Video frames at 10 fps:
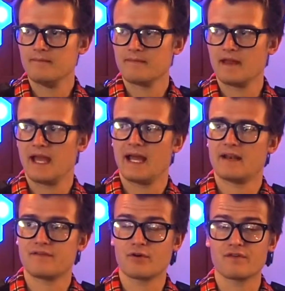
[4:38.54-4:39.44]

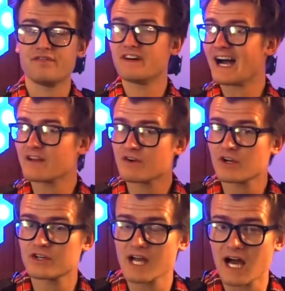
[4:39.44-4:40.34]
And for
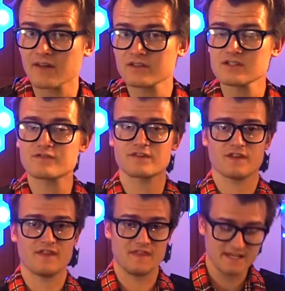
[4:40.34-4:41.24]
$500 for
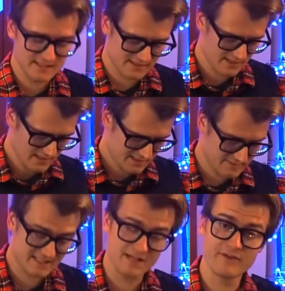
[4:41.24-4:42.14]
this
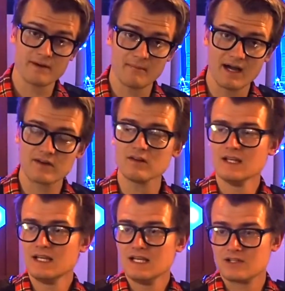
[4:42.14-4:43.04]
specific model,
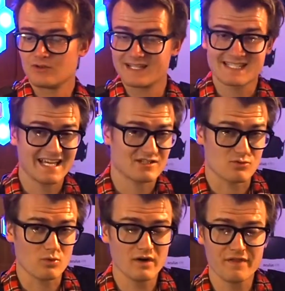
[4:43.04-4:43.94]
do I say it's
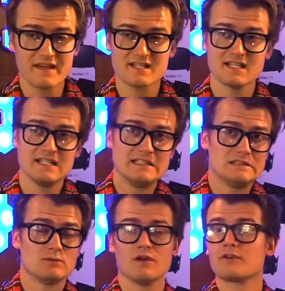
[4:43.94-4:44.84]
worth it?
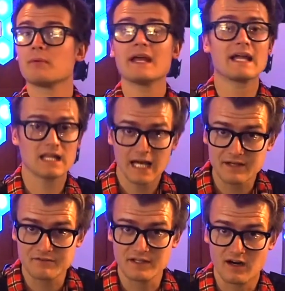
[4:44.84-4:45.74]
Well, if you're playing a lot
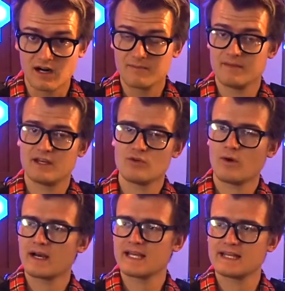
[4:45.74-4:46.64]
of VR and you
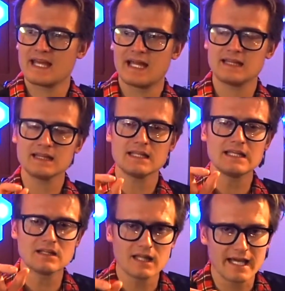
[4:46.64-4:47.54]
want to get that
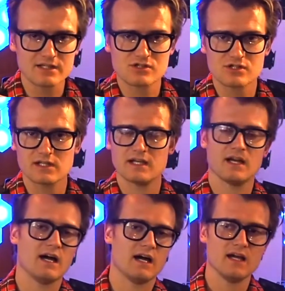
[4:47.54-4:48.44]
little
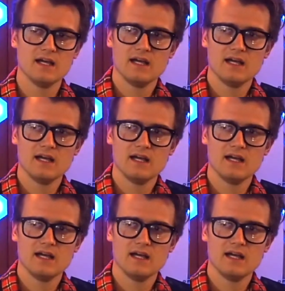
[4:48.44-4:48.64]
extra